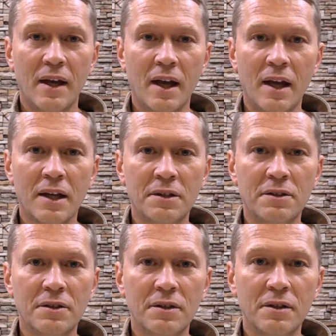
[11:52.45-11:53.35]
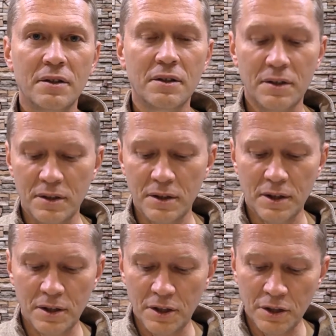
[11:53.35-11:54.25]
And
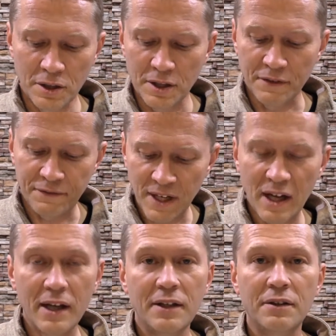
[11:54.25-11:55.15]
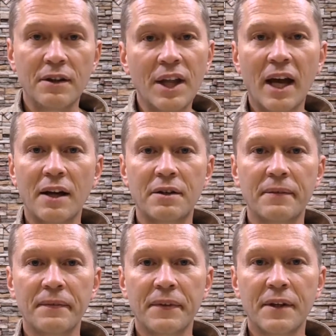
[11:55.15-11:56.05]
you're going to find
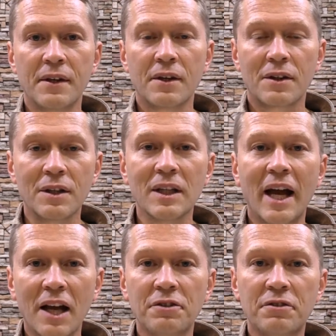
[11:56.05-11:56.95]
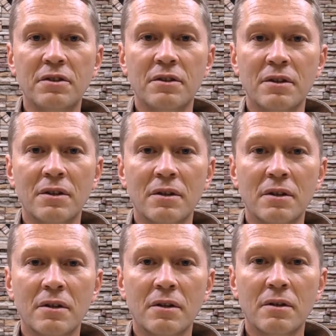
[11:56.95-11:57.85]
that the last
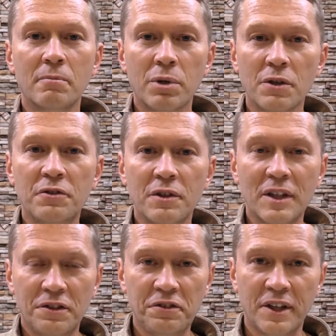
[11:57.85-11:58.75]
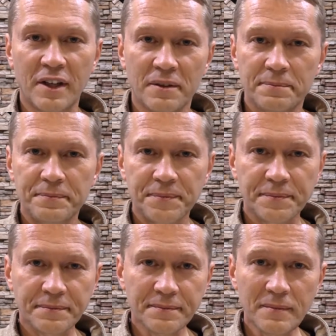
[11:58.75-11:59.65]
person listening,
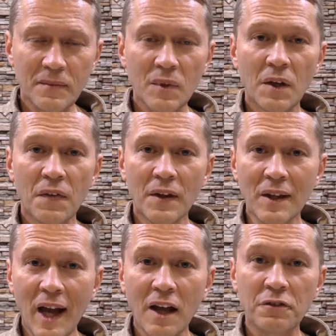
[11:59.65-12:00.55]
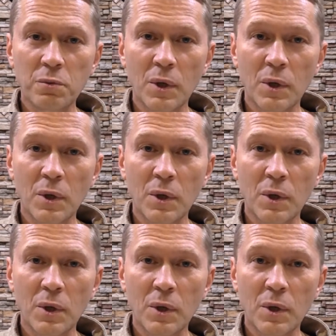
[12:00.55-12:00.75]
the last